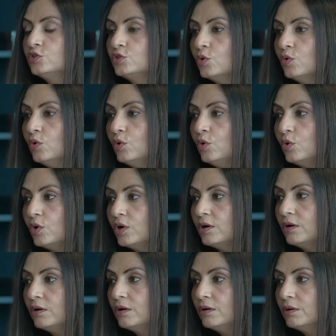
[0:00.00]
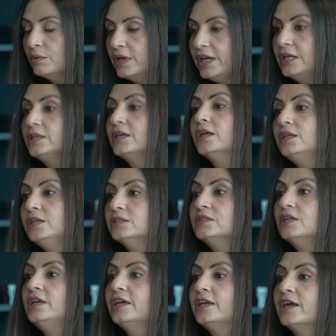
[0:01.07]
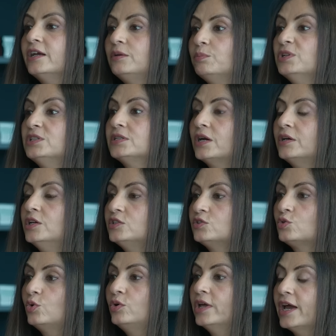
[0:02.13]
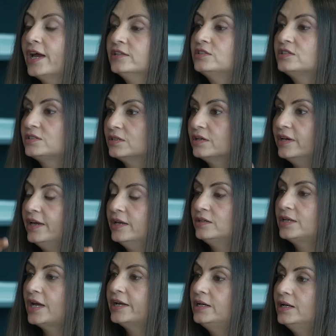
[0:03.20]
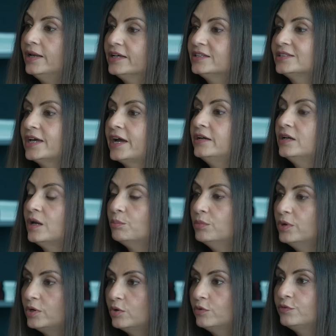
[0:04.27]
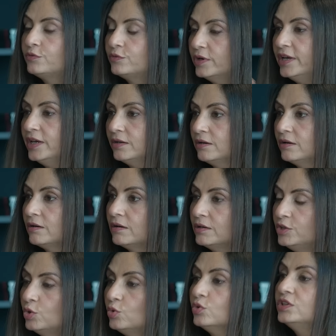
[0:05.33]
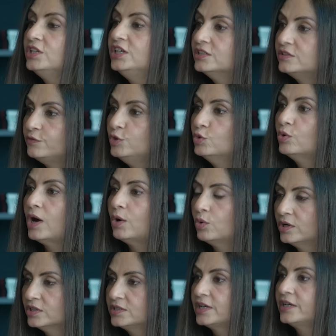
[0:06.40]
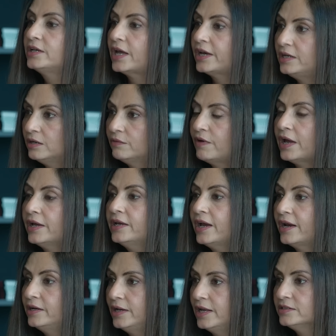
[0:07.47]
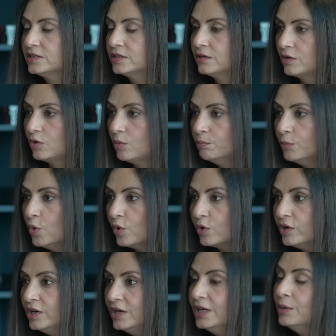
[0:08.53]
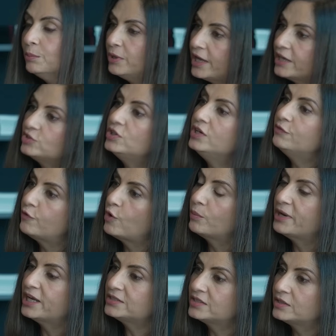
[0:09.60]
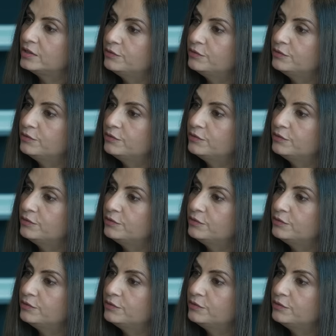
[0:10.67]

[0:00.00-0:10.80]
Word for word: So uh, it can easily get misunderstood as title X had number of, uh, you know, these view hours and title Y had lesser or more. But actually, formats are